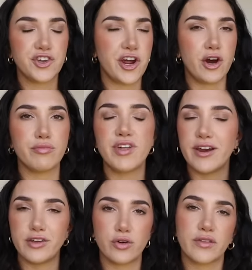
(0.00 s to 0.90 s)
you know
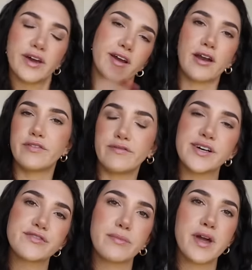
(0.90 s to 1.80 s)
then you can like kind of
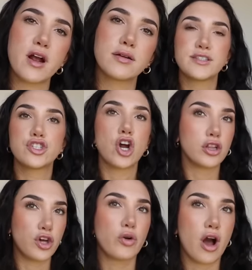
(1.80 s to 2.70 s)
invest from there let's
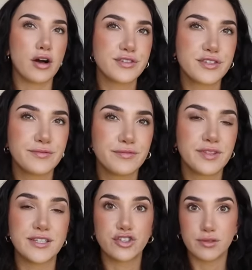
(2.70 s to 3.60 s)
start low cost
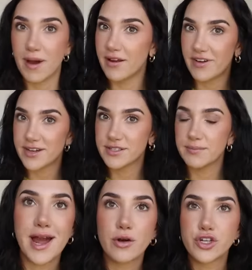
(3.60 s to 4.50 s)
that's just my advice.
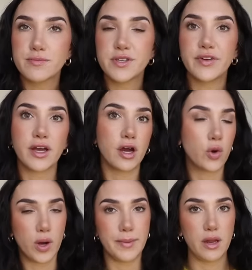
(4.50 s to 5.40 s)
Now in terms of like
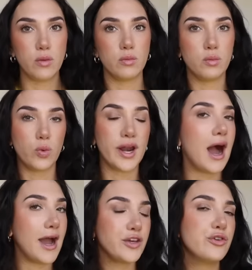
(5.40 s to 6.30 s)
equipment, what
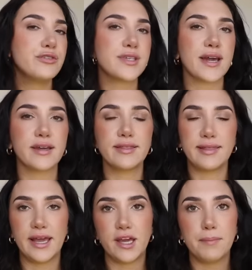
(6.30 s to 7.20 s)
I use, I can
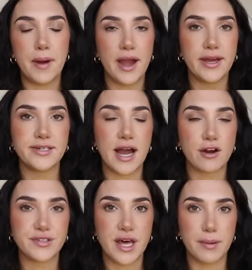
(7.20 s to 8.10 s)
link my
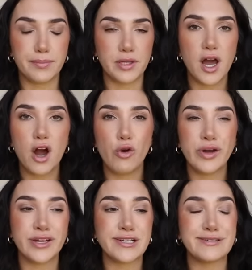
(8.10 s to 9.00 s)
entire setup below.
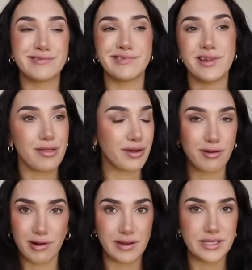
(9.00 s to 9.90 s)
It is
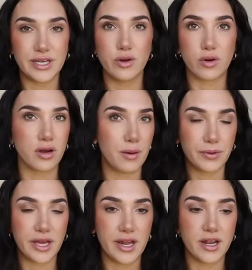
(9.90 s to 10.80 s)
nothing crazy or
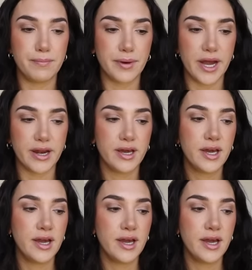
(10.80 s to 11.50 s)
complicated, but